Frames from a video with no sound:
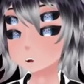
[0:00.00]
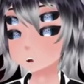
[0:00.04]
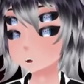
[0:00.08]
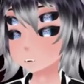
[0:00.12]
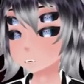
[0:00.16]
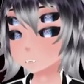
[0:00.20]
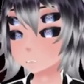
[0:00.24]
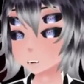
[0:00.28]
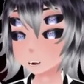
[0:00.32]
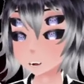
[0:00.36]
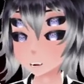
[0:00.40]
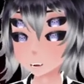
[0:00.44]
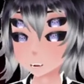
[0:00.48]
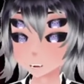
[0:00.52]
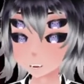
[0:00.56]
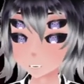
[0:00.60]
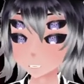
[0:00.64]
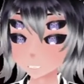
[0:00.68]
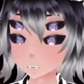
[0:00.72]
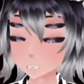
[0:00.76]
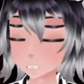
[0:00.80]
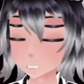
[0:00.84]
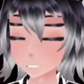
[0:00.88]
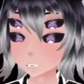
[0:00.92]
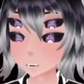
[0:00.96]
fucking shit
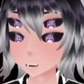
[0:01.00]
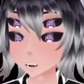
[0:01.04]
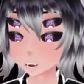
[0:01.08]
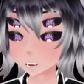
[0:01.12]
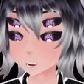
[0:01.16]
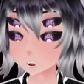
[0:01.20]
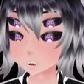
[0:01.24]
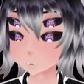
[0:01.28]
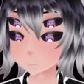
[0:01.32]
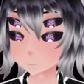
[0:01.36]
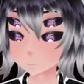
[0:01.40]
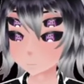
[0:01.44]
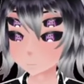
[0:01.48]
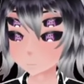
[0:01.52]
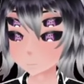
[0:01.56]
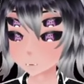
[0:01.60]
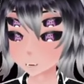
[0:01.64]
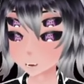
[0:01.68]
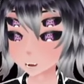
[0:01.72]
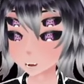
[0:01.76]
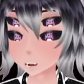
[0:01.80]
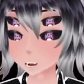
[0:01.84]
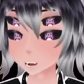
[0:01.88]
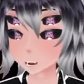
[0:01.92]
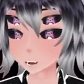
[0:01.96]
show.
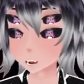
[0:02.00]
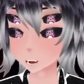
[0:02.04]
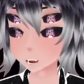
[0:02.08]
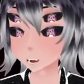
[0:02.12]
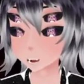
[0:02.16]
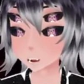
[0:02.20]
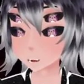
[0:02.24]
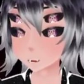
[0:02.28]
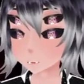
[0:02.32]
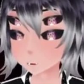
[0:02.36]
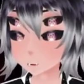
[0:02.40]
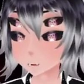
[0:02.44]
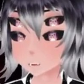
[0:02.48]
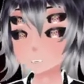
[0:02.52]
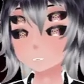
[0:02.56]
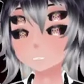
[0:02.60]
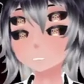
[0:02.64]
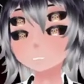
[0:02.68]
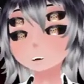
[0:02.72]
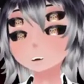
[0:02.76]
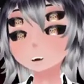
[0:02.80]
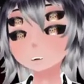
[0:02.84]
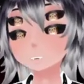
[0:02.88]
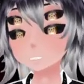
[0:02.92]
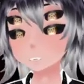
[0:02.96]
Worse of
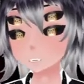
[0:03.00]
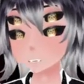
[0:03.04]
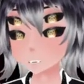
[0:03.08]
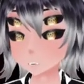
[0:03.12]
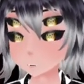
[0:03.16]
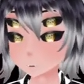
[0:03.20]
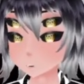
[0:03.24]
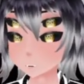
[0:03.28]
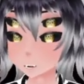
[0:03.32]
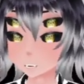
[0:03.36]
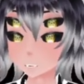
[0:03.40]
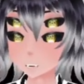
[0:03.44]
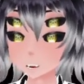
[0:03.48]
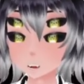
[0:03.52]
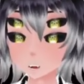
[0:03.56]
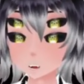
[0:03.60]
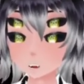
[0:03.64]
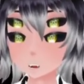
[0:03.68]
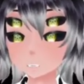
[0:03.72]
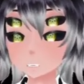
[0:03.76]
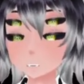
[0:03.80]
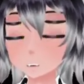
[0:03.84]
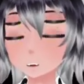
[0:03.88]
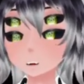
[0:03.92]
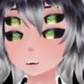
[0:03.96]
a shit. It would have been a
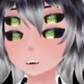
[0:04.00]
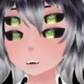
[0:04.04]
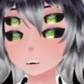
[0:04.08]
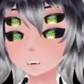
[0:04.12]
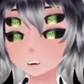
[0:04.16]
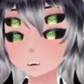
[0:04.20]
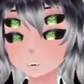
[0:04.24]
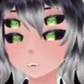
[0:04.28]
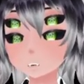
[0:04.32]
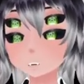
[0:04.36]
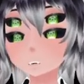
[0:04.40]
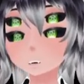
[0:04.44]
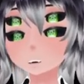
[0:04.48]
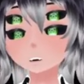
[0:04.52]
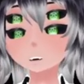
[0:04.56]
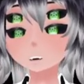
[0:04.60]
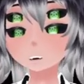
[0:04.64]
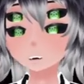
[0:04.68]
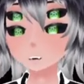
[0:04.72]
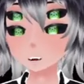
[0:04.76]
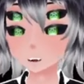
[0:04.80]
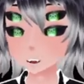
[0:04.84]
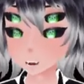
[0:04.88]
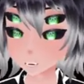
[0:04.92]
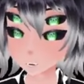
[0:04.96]
steaming, burning
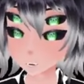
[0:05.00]
pile